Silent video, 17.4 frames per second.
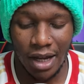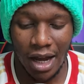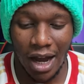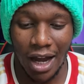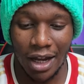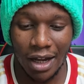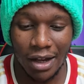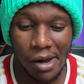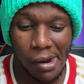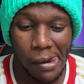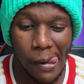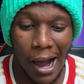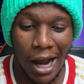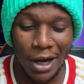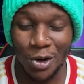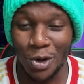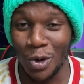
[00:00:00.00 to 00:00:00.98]

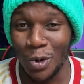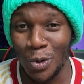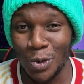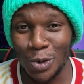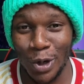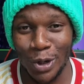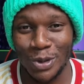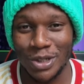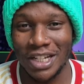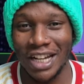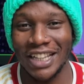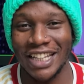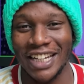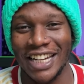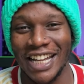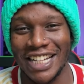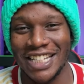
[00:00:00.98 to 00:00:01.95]
I don't know who's going to start
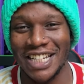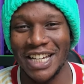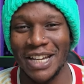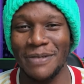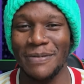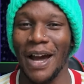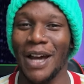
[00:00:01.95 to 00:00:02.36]
the next game.